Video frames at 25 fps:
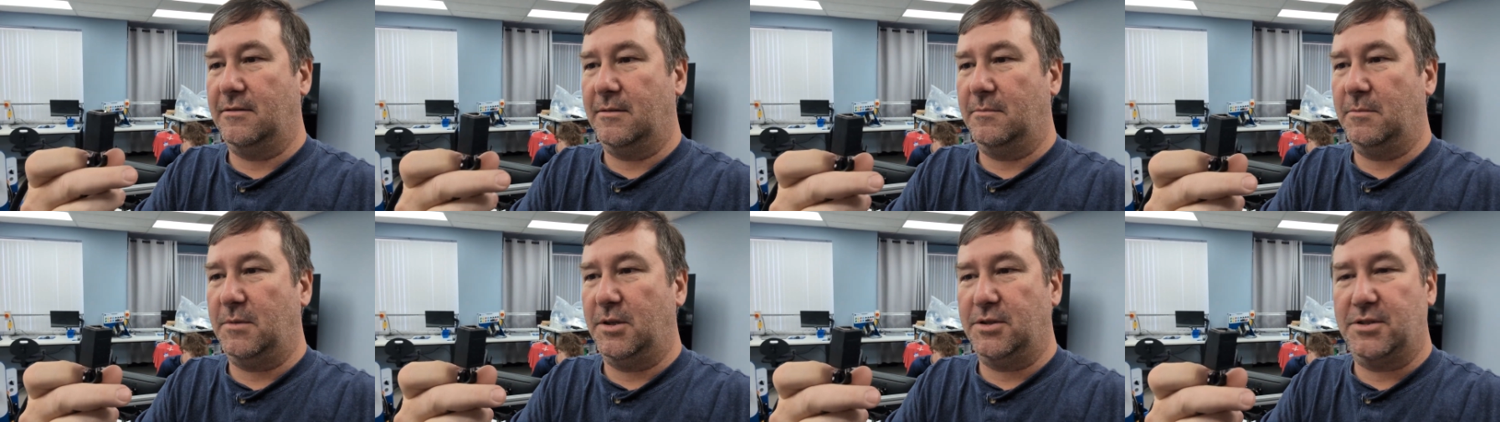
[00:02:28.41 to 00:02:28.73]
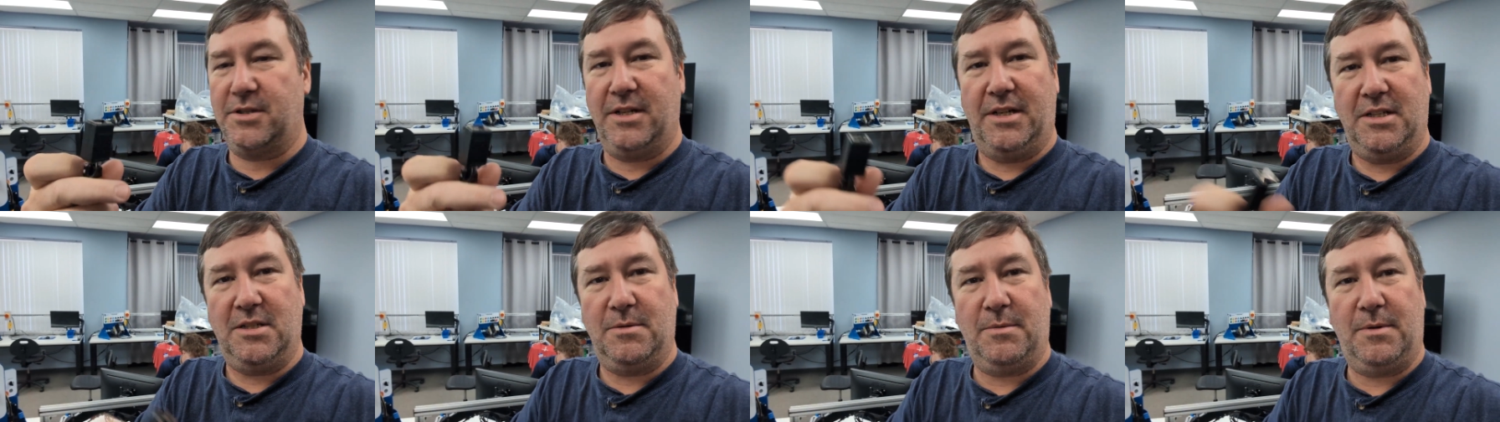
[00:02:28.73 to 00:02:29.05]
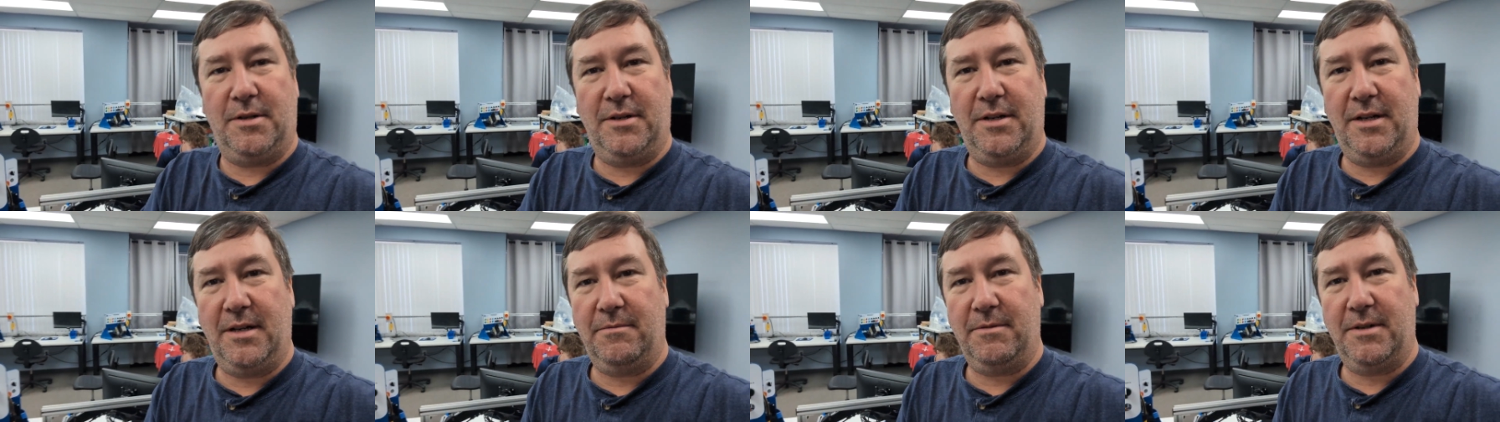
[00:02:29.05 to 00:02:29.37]
I'm gonna change it
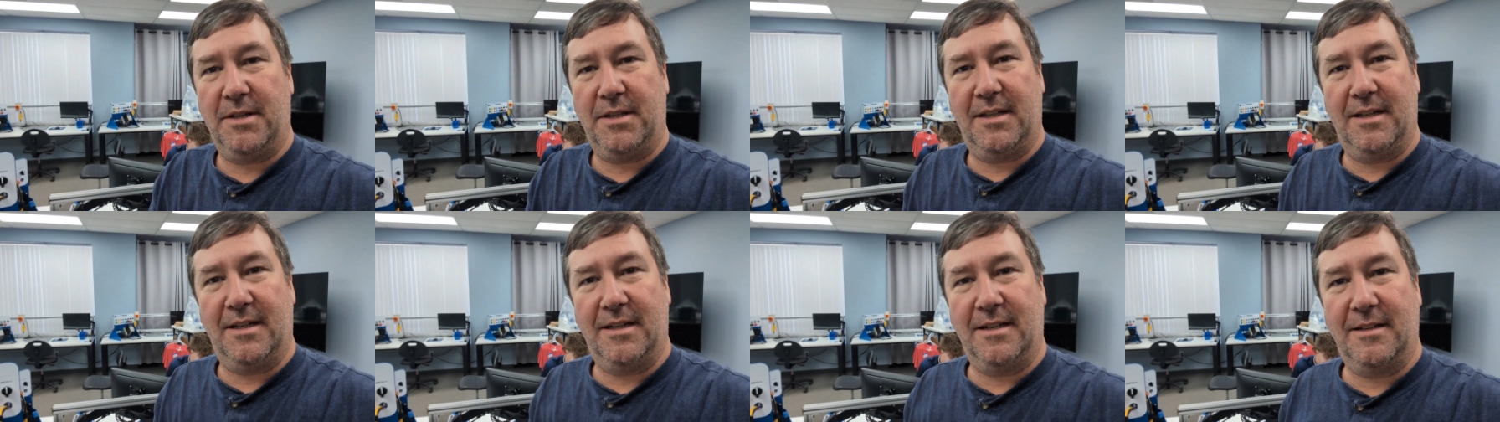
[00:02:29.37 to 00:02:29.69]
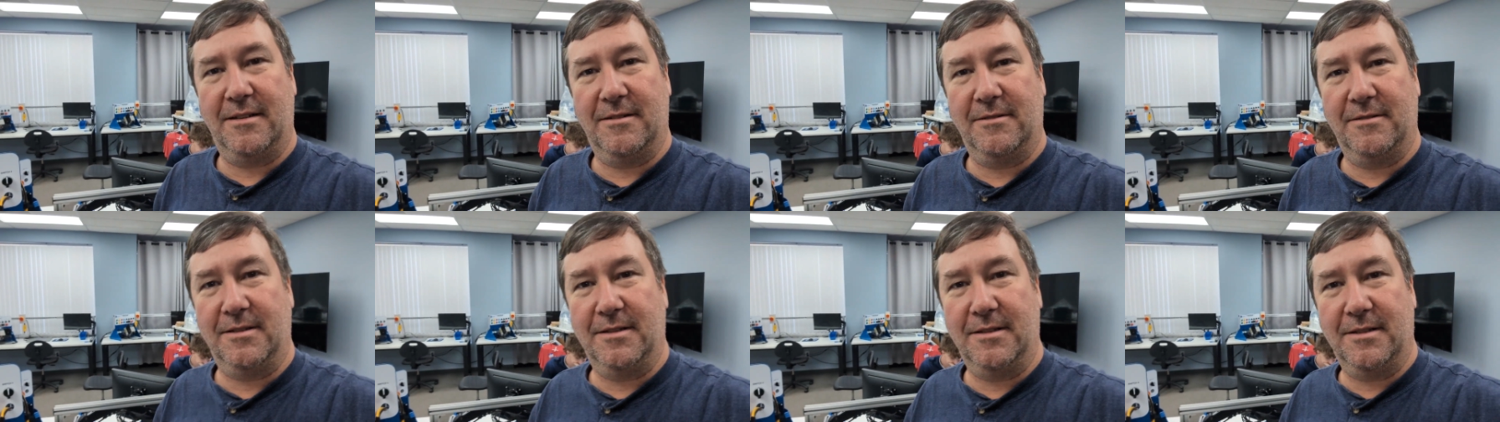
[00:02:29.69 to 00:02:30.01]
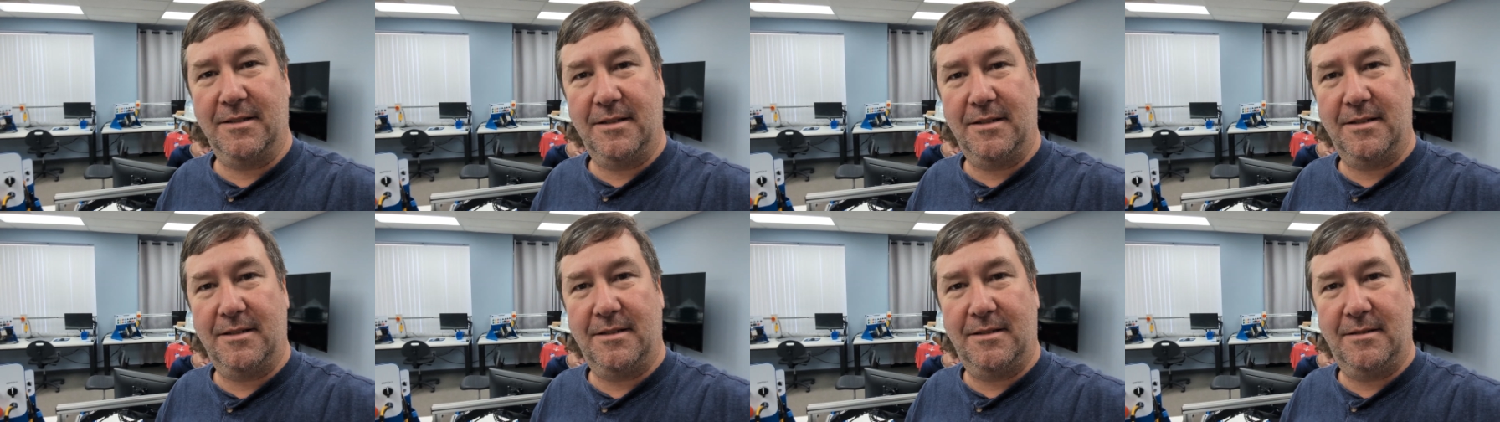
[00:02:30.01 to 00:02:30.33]
on everything here
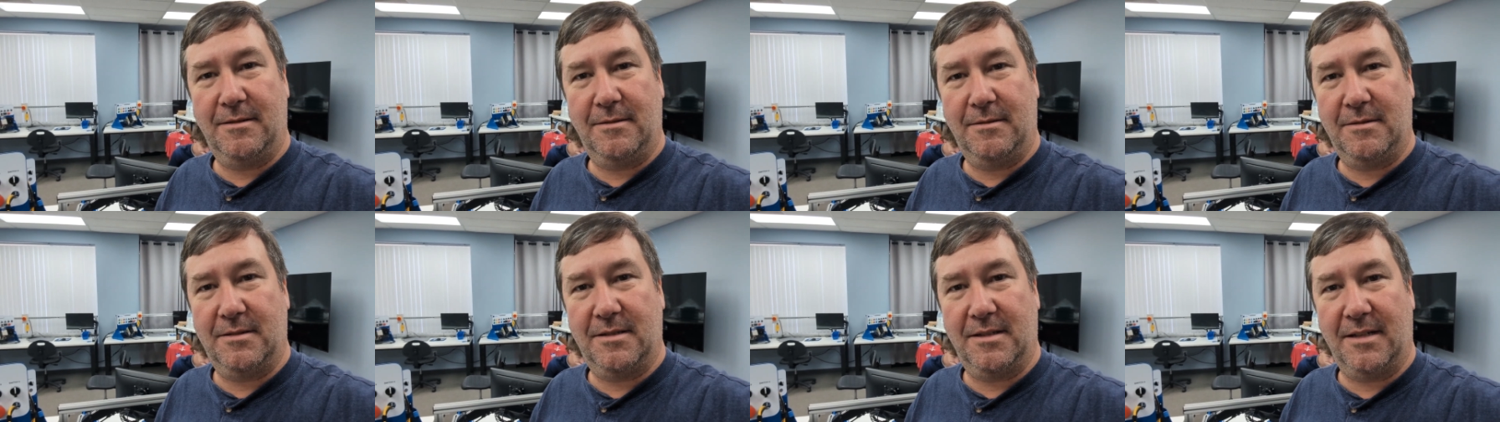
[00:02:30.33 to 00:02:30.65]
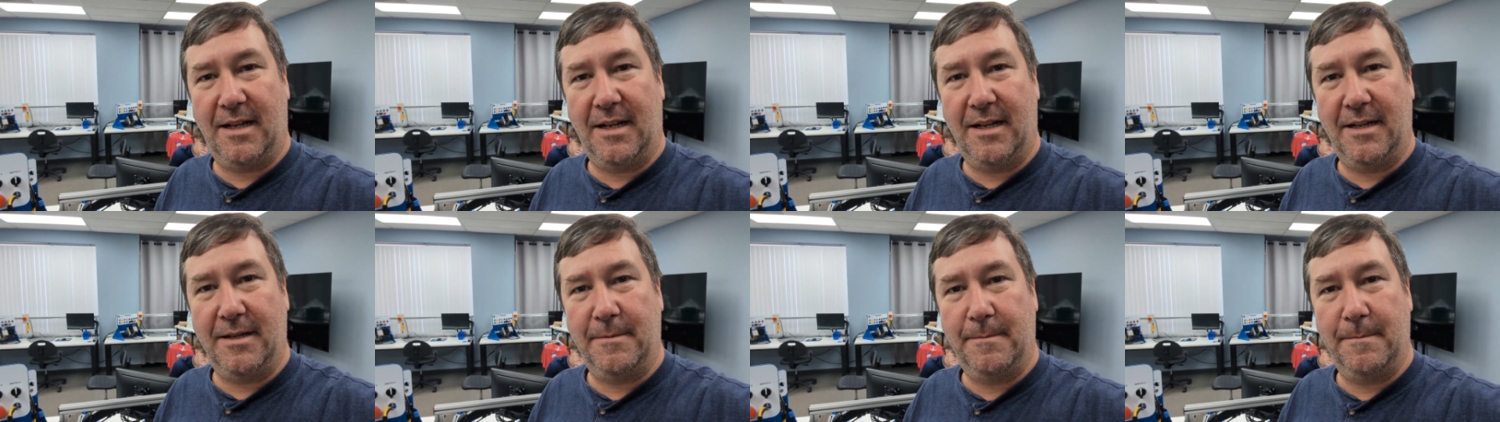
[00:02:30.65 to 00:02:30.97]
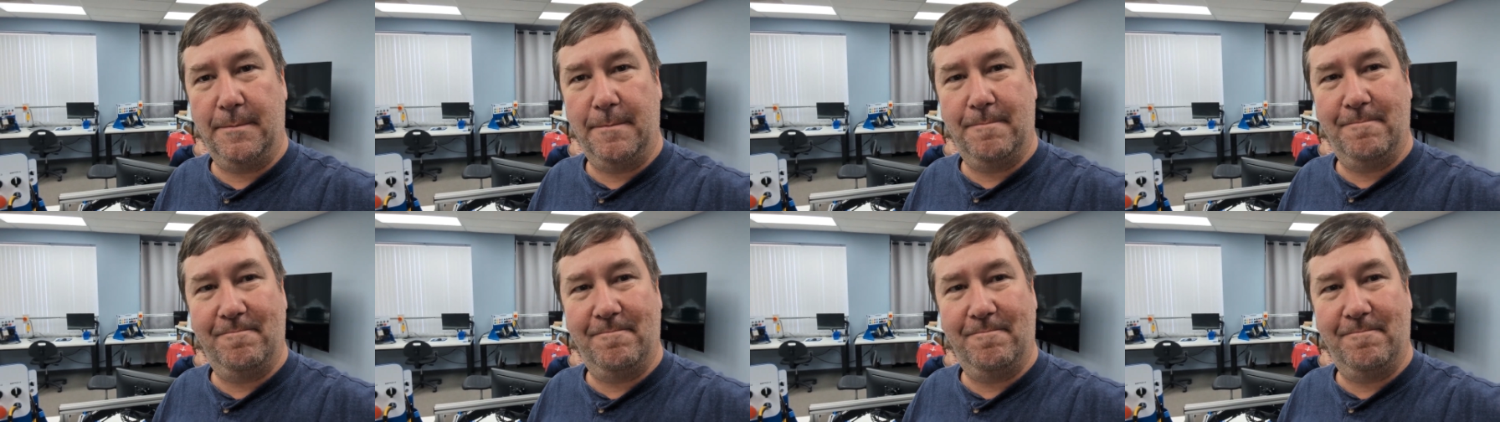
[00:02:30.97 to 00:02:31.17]
the, today.